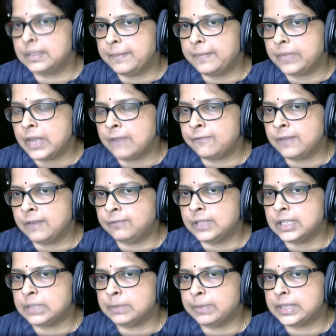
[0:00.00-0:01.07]
if
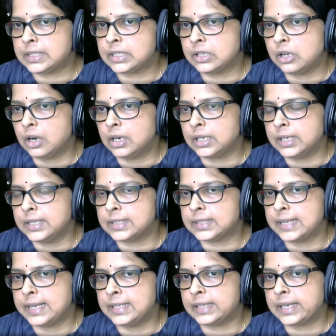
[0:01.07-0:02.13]
this bit slot is
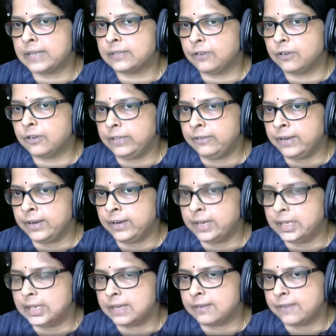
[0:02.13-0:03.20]
sent at
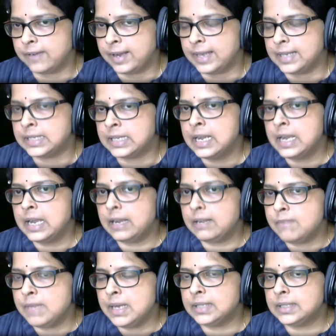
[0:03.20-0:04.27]
45-degree phase, it
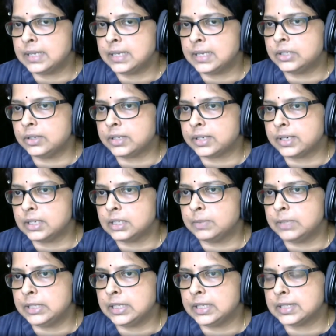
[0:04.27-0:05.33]
means that you're
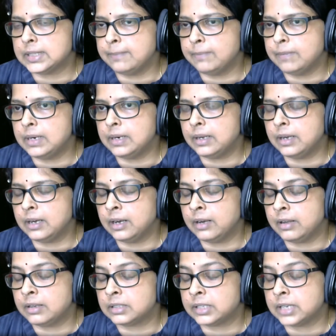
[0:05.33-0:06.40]
transmitting a symbol,
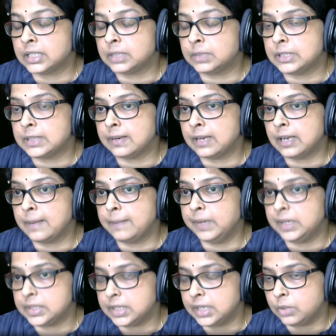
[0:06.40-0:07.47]
transmitting a
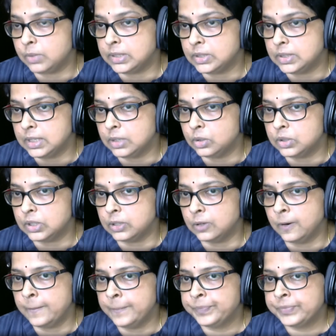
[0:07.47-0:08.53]
bit sequence 0,
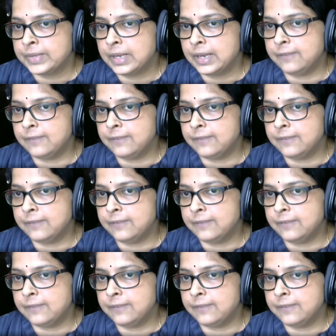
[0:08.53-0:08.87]
0. If